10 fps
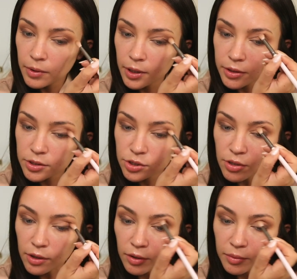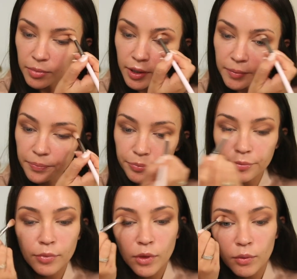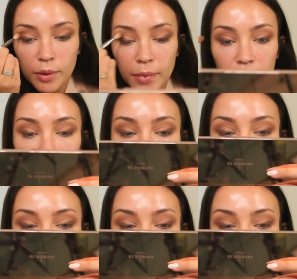it's a struggle, but we make it